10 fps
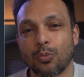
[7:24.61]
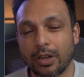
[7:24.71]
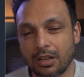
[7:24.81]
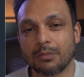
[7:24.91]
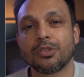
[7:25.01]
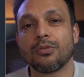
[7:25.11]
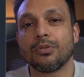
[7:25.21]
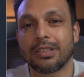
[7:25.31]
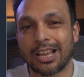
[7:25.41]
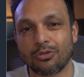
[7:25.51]
when it comes to
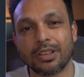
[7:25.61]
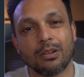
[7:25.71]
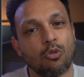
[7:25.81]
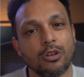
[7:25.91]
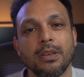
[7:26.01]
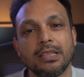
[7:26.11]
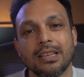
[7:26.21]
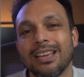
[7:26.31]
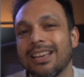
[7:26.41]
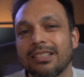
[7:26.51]
scheduling
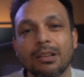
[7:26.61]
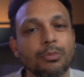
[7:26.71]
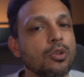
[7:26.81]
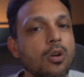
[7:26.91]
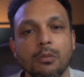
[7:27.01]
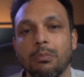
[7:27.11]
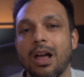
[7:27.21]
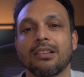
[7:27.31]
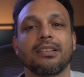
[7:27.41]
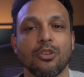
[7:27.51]
appointments is something called
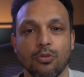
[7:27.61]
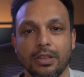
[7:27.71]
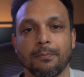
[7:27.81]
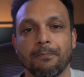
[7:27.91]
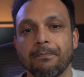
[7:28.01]
block scheduling.